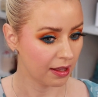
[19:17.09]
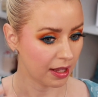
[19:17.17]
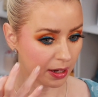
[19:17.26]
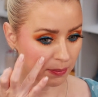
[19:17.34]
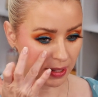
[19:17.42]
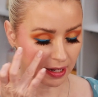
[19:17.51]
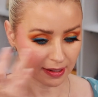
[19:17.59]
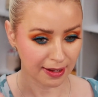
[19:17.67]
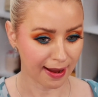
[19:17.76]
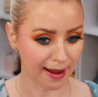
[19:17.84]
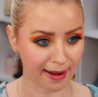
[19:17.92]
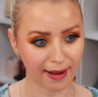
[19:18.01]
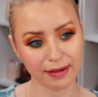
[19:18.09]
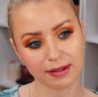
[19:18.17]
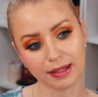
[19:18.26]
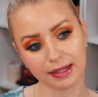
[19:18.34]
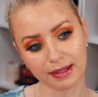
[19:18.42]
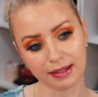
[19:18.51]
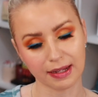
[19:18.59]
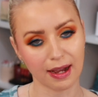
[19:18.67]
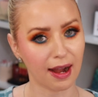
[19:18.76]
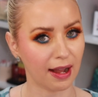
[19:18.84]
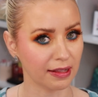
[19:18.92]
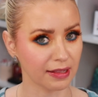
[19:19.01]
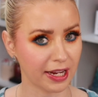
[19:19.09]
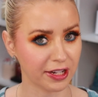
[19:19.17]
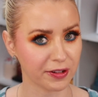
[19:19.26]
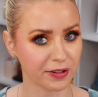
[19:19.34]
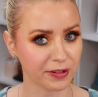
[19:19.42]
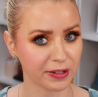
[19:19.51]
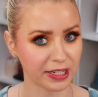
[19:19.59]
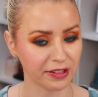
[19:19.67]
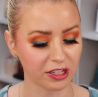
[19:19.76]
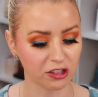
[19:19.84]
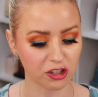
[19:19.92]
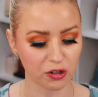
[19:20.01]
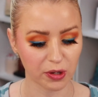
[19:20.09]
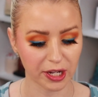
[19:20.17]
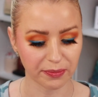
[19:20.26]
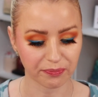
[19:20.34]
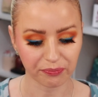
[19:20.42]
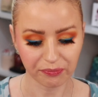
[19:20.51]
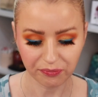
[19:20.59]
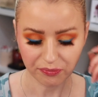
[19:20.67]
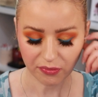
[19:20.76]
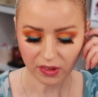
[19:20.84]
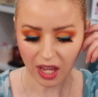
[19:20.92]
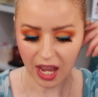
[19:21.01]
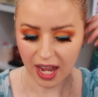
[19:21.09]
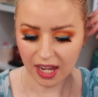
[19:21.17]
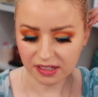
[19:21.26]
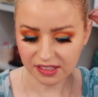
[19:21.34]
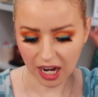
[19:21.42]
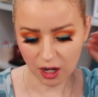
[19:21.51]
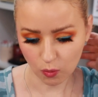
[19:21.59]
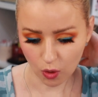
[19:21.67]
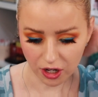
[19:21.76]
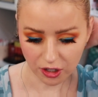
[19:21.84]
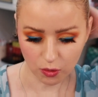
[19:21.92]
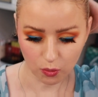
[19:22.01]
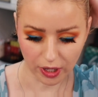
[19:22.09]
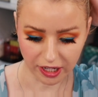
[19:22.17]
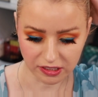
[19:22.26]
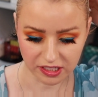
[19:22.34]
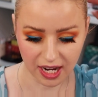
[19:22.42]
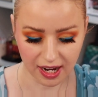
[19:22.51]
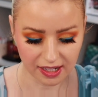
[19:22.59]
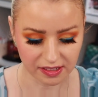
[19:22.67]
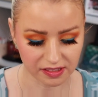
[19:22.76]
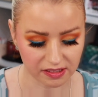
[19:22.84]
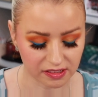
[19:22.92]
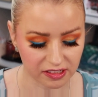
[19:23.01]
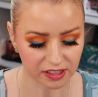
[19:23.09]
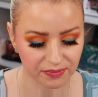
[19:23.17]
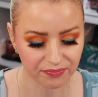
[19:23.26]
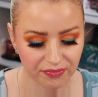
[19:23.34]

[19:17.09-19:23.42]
And I'm not gonna add like any highlighter or anything to it. And I wanna wear test.